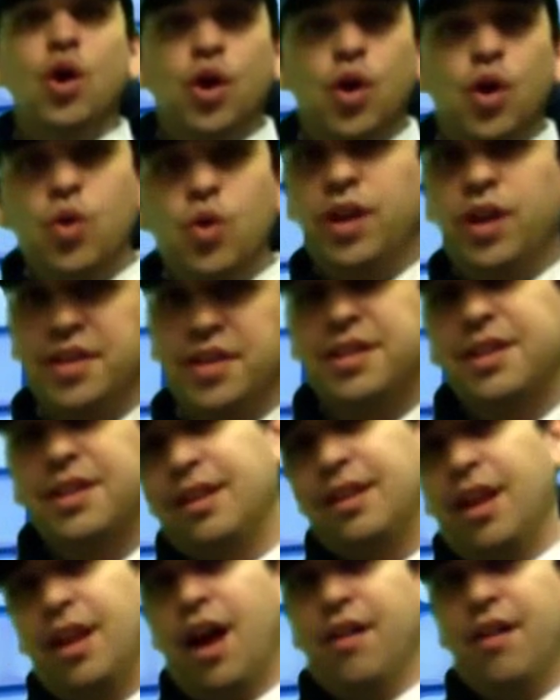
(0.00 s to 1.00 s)
Who doesn't
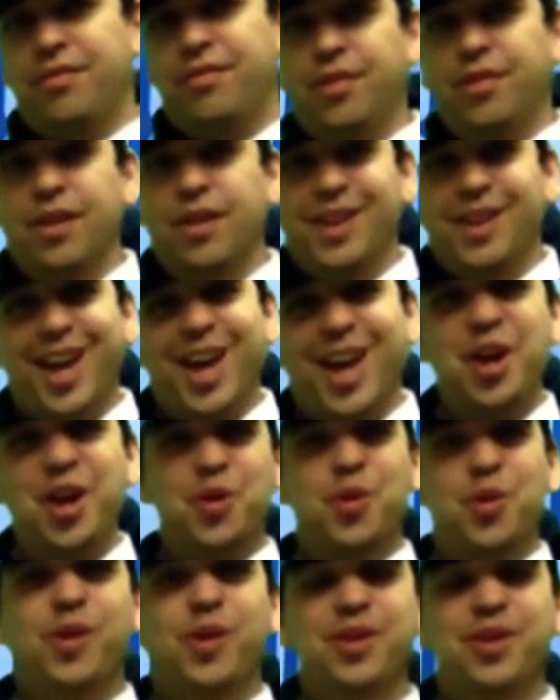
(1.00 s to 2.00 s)
love an
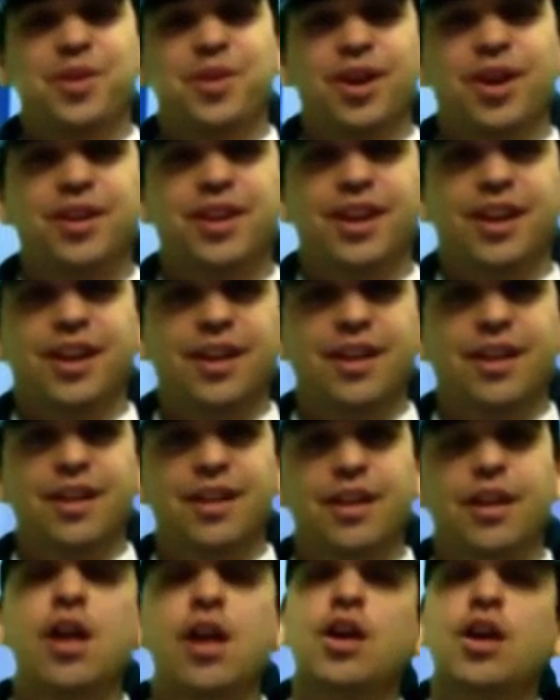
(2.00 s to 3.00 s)
Oreo cookie?
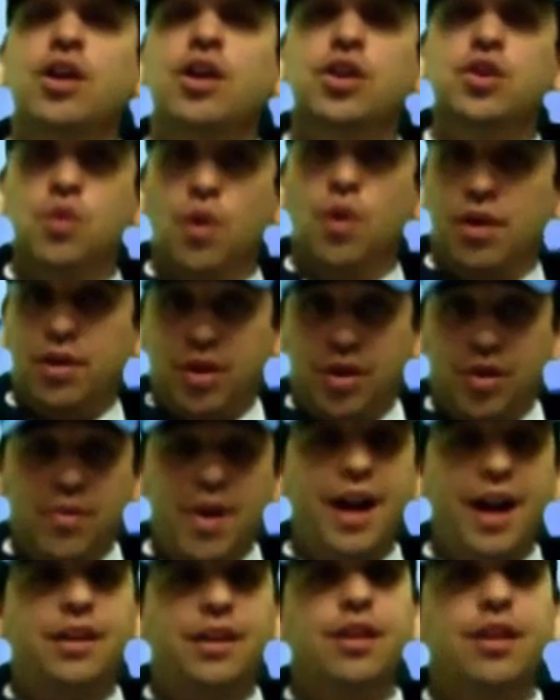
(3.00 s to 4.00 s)
You are
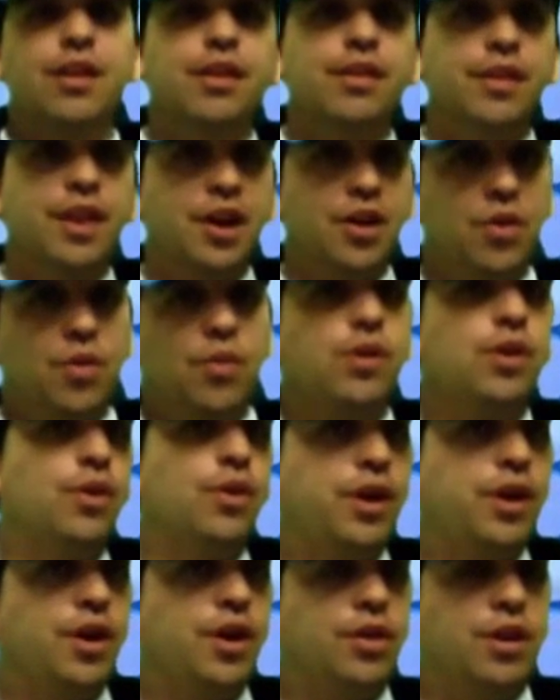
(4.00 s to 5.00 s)
correct that an Oreo
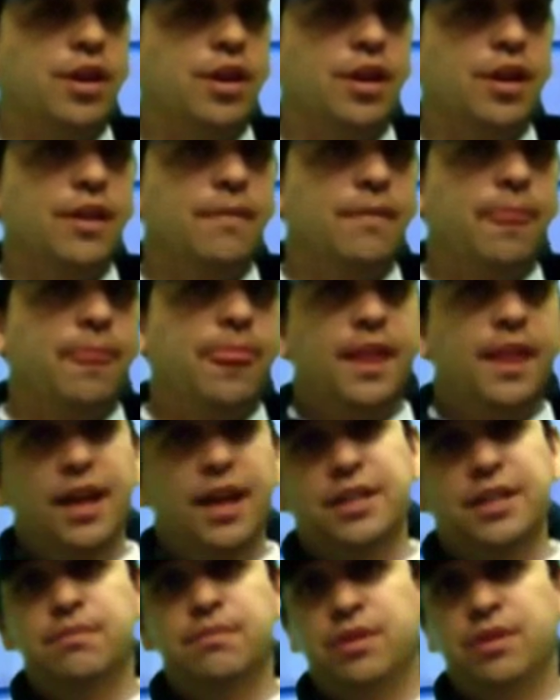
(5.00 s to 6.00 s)
cookie
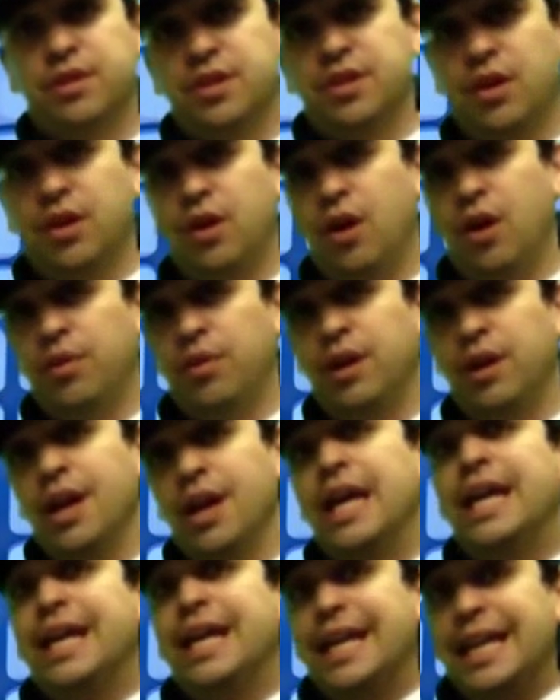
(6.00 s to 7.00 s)
is a mazono,
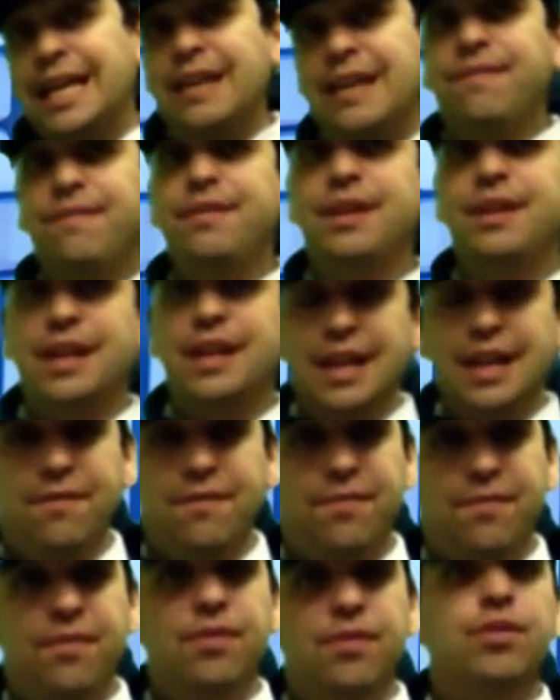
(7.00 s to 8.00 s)
even
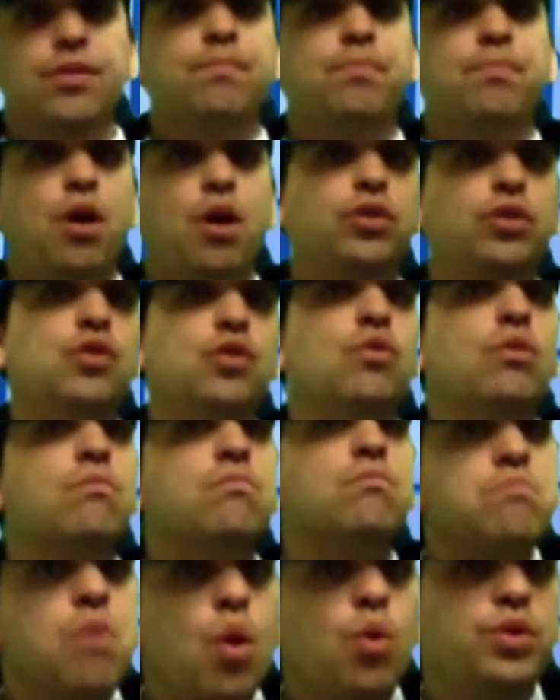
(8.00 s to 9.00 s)
if the part that you are
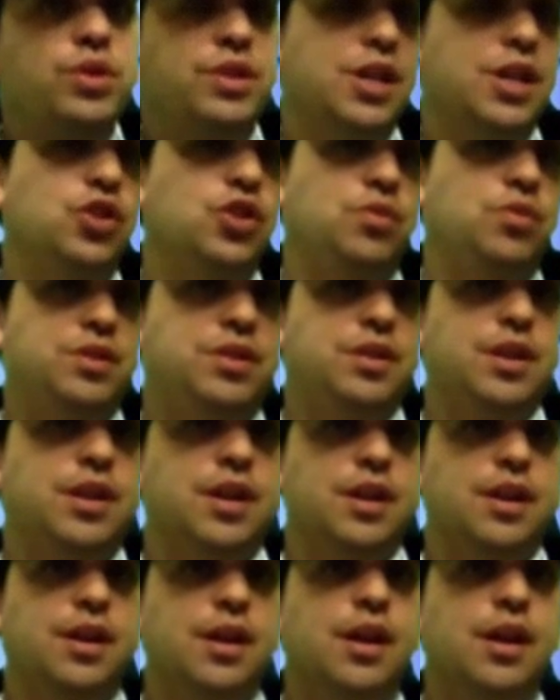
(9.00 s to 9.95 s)
most interested in